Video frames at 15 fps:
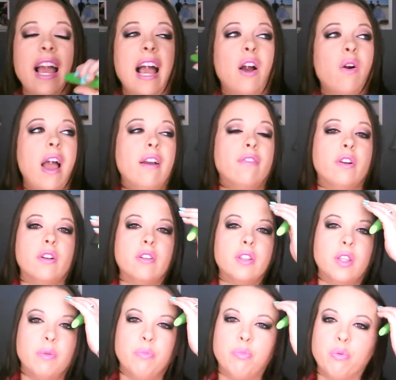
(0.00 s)
However,
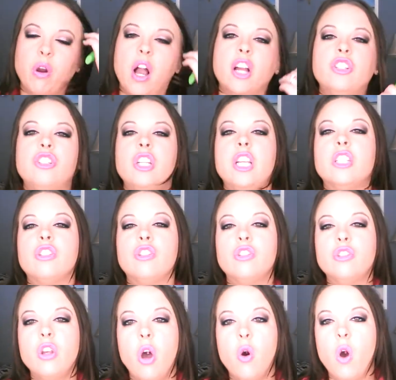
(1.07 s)
the brush is
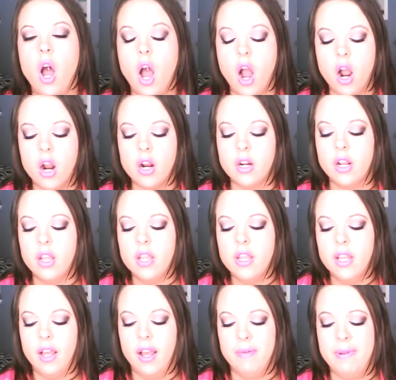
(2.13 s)
so hard.
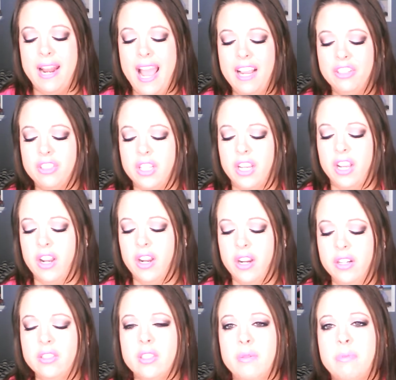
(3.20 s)
It actually
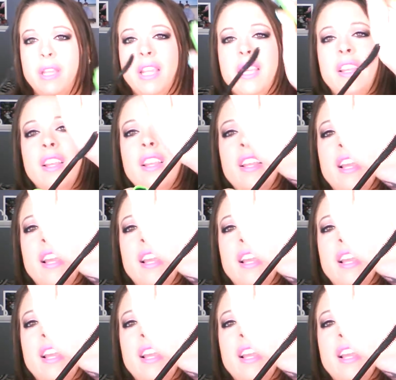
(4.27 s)
hurts me.